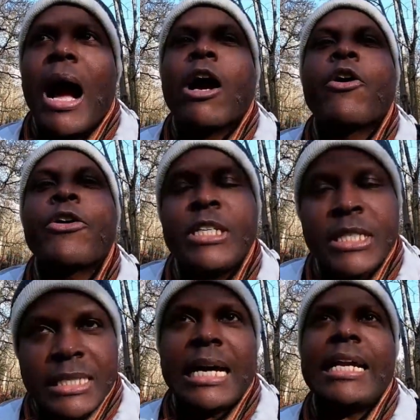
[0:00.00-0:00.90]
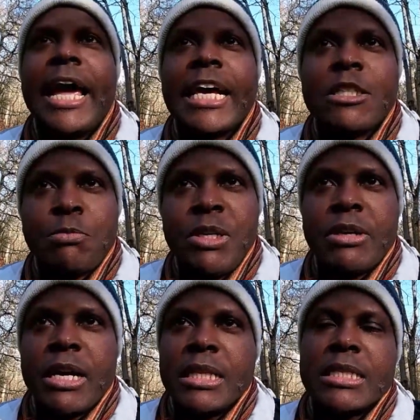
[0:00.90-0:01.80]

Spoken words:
a Christian experience.